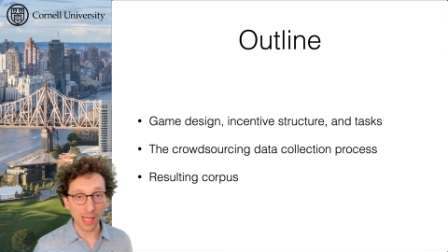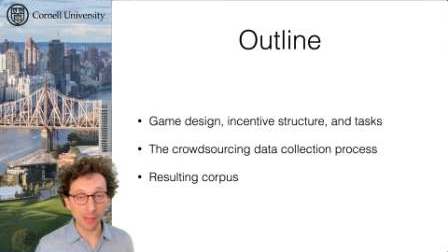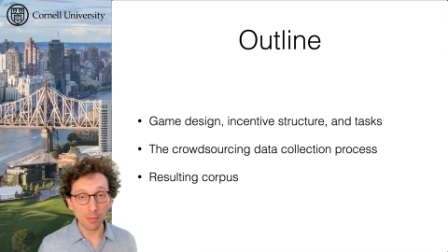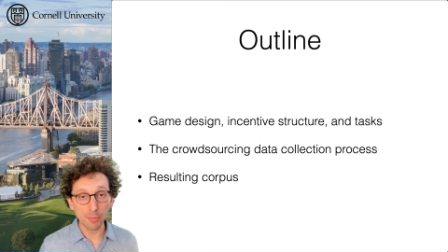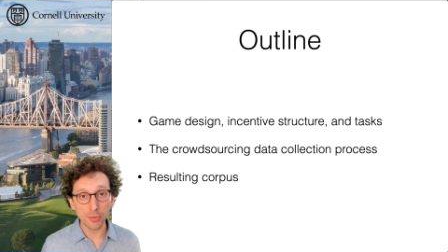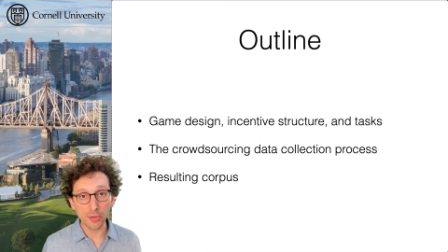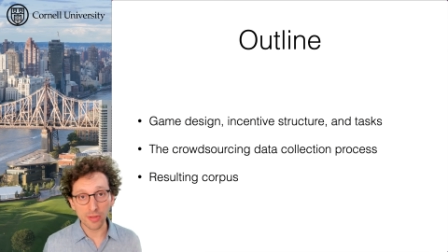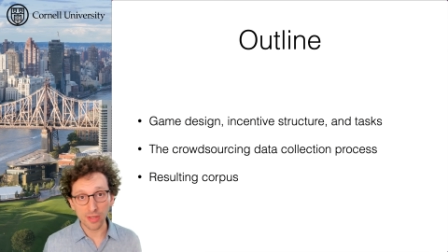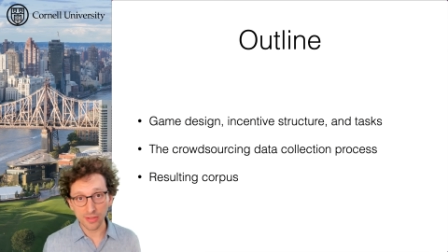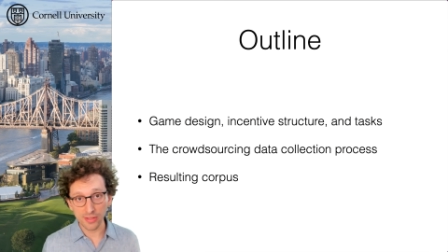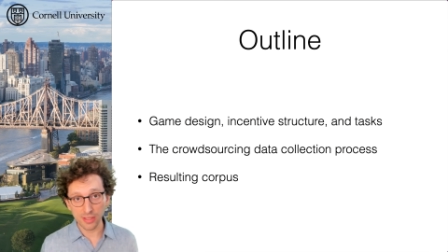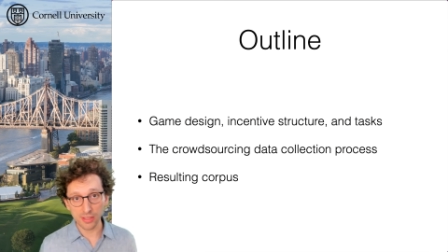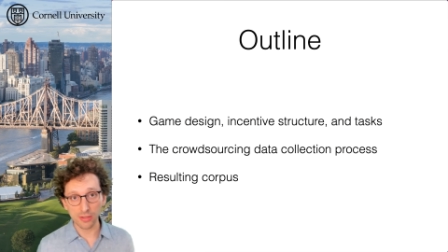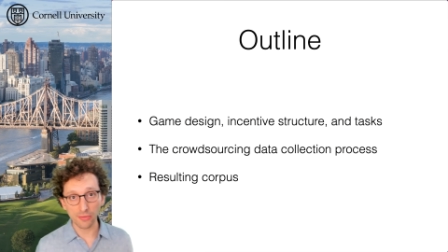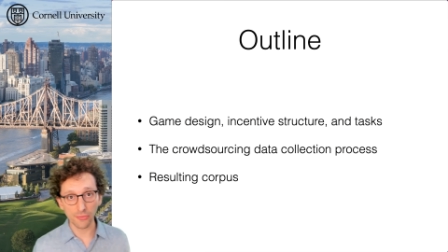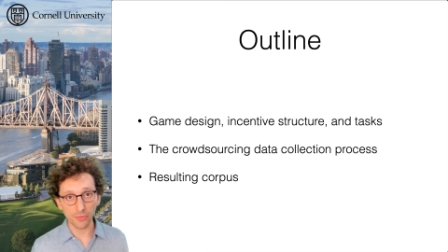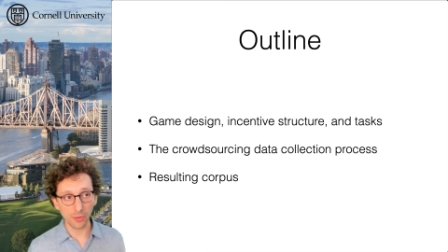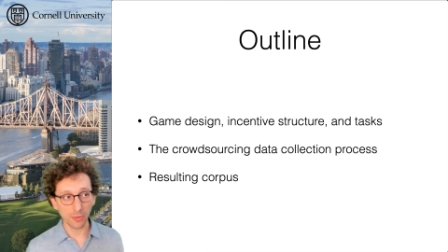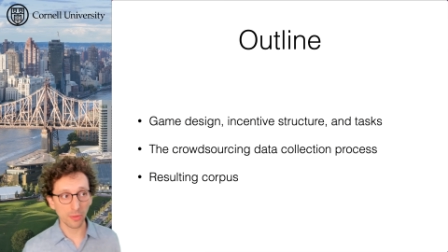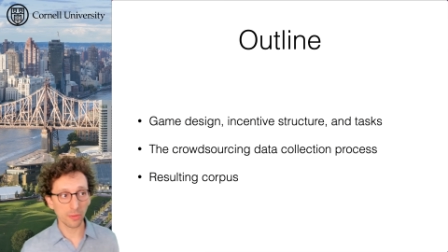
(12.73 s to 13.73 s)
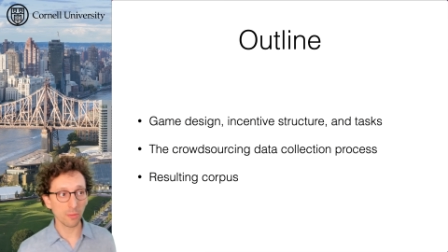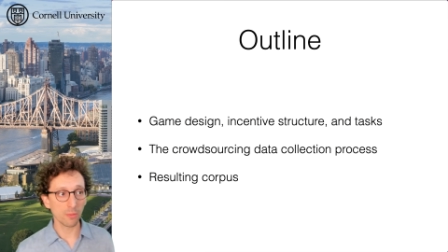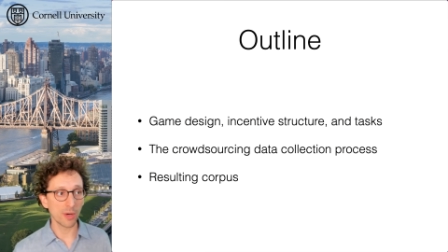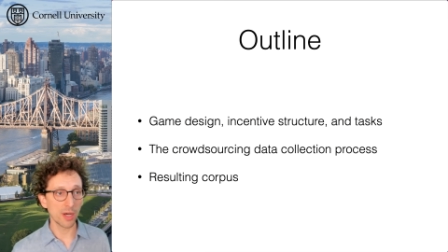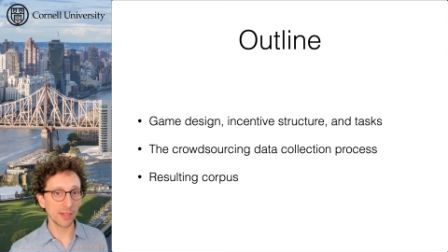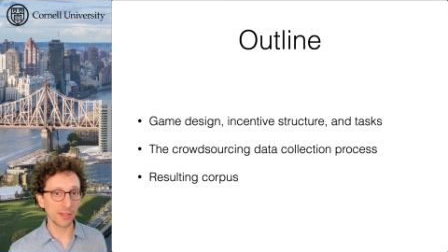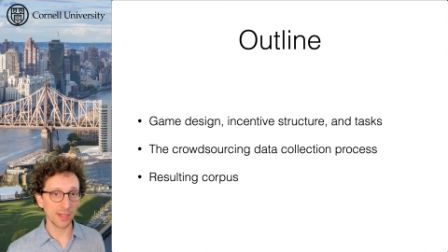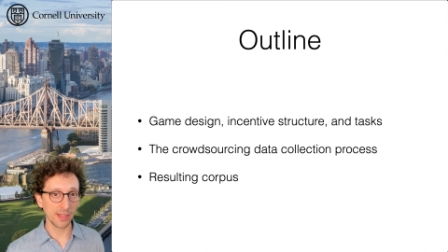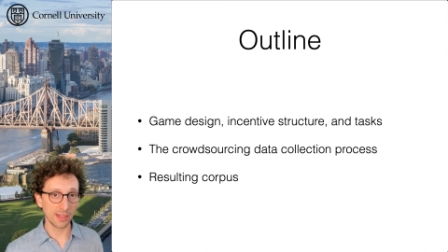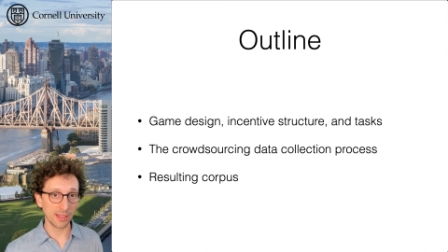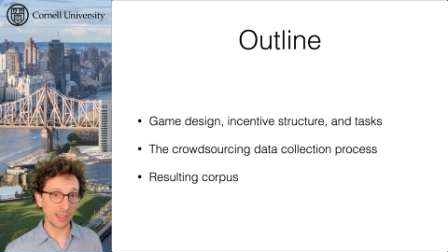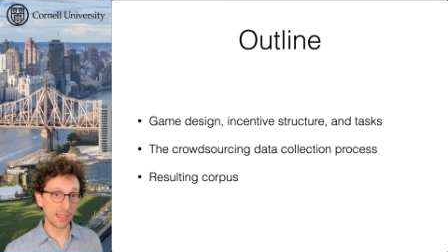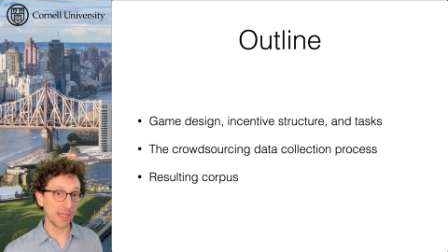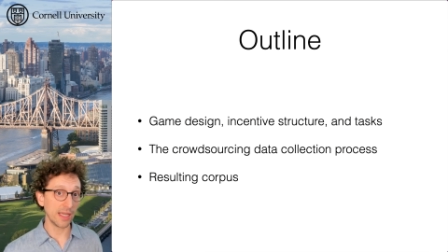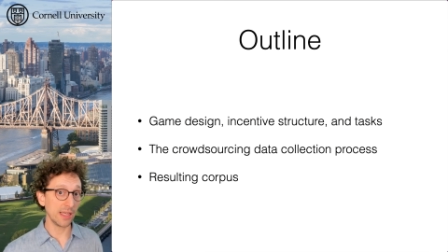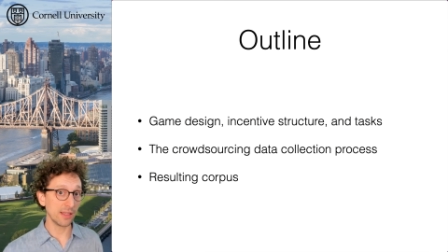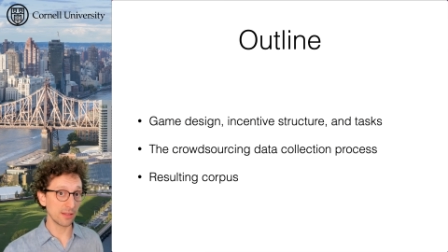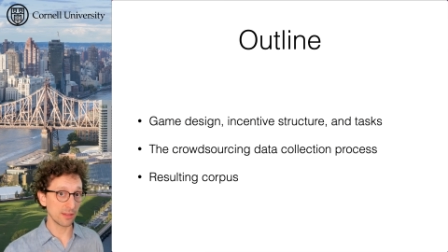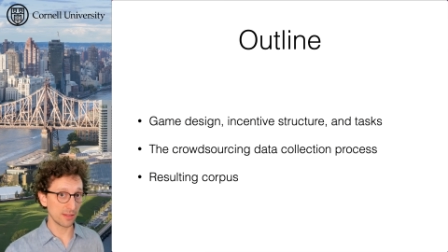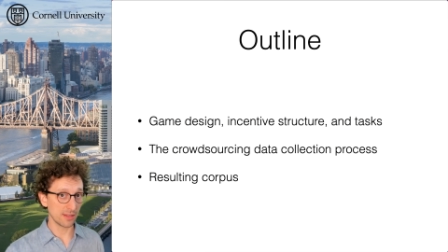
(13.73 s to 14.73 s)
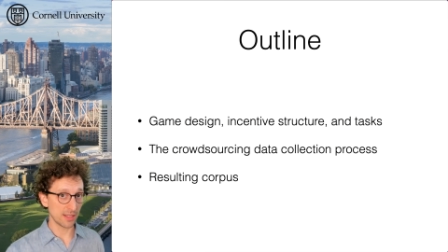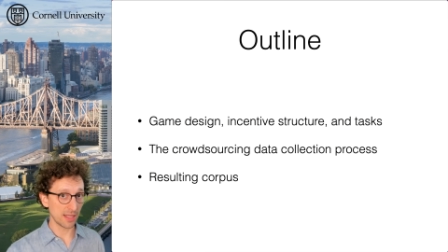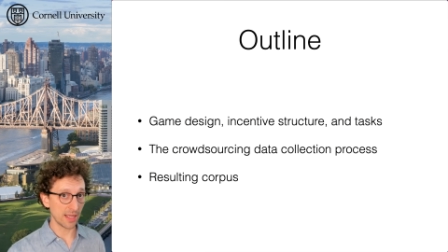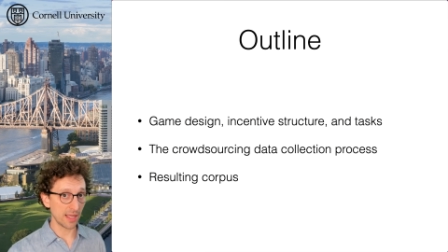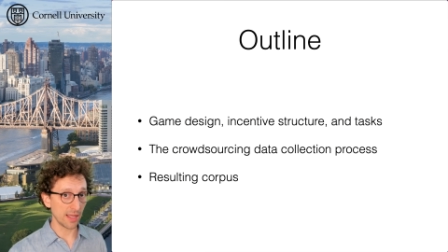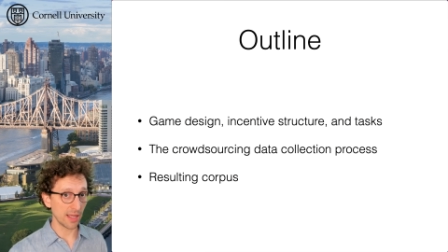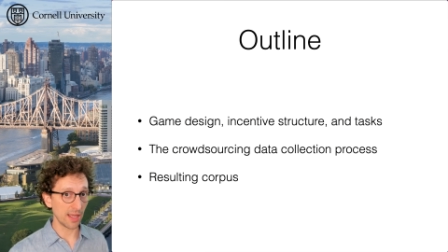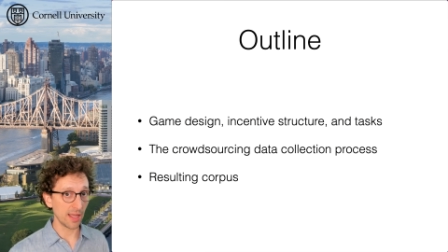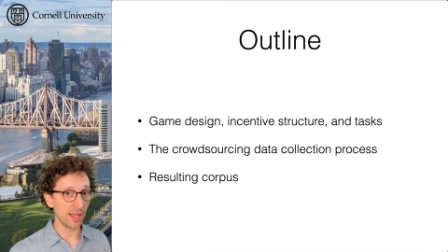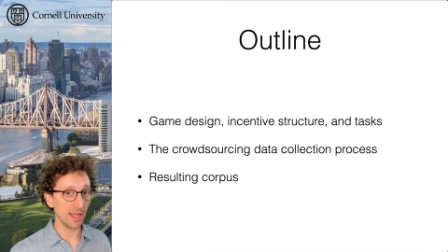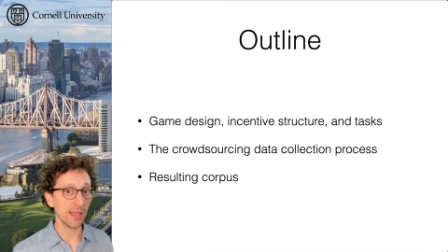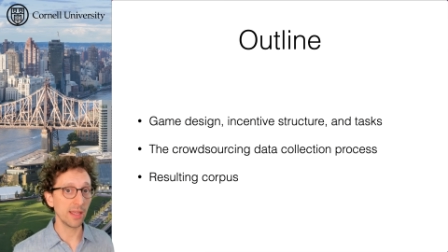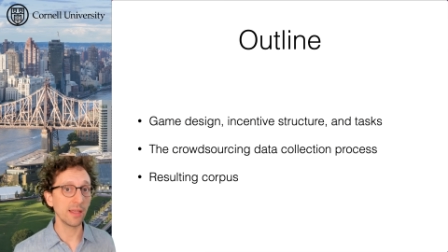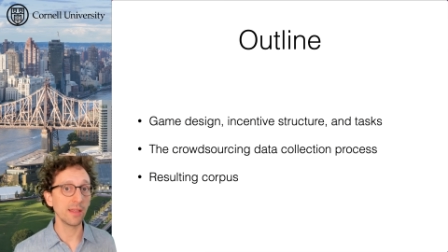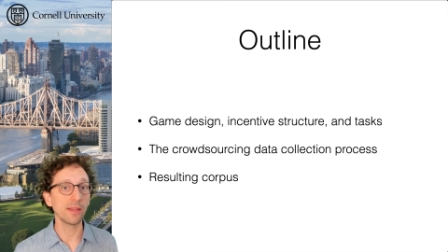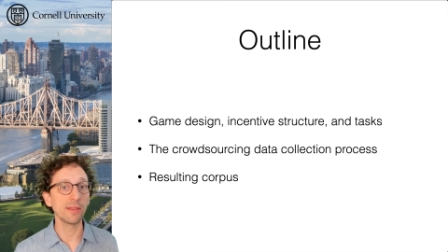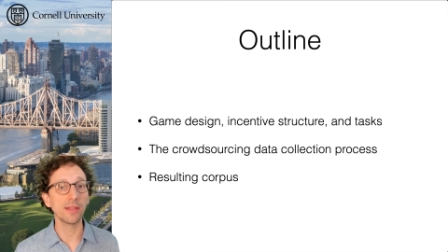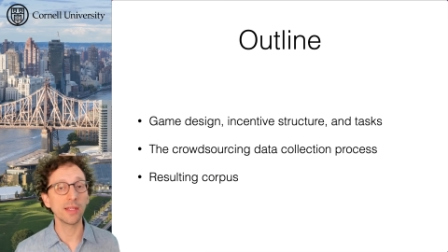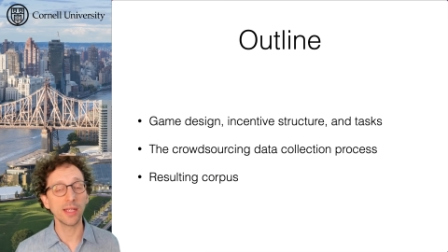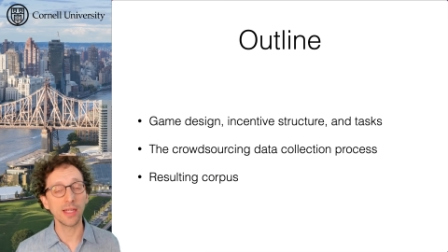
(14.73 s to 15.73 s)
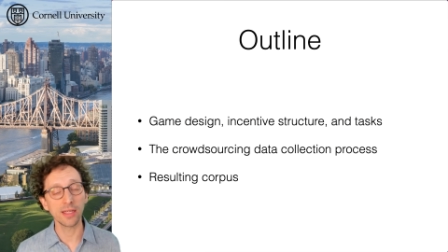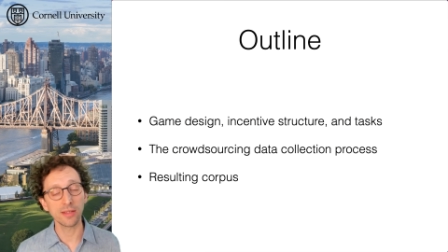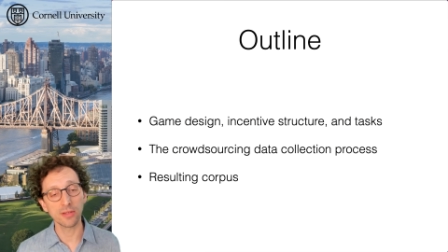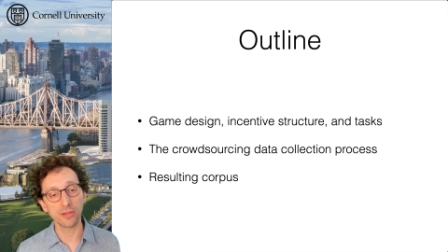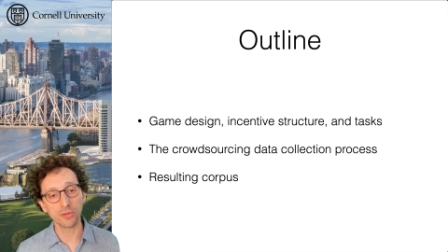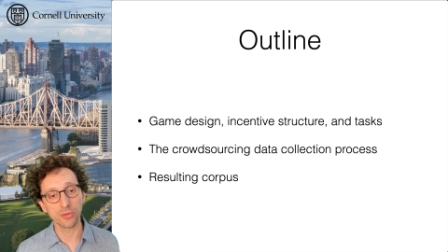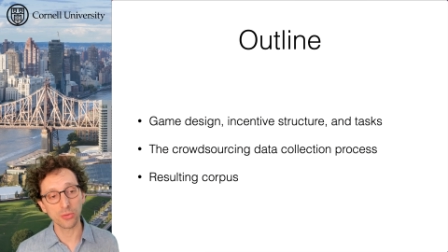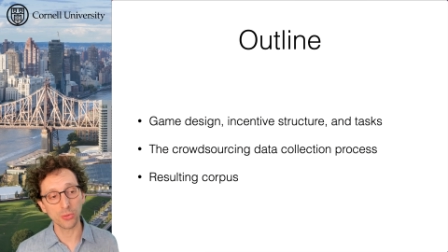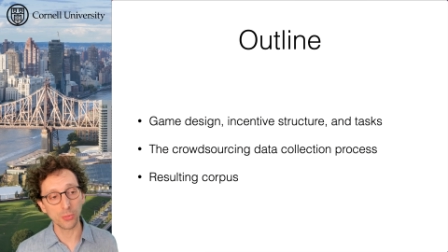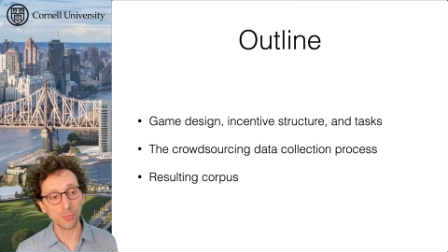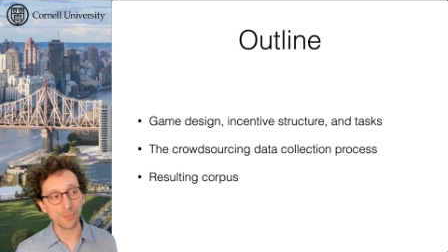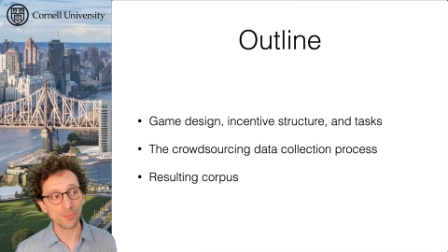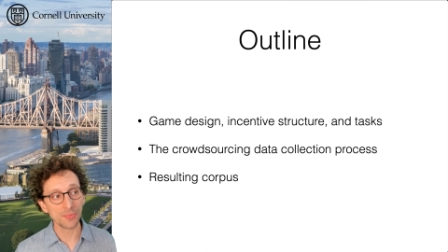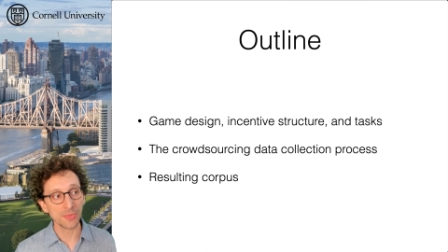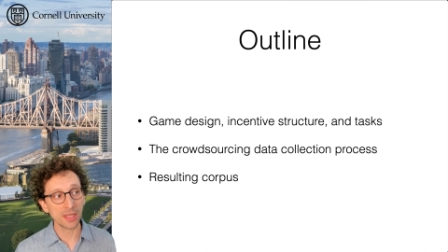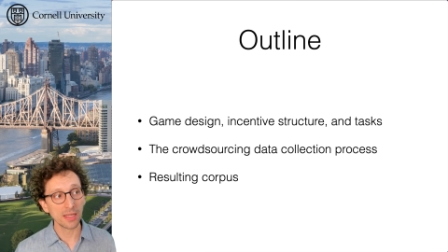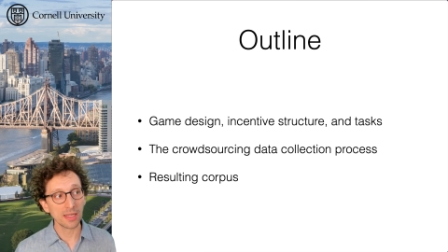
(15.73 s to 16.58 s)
I'll be presenting the first one and Alane the later two.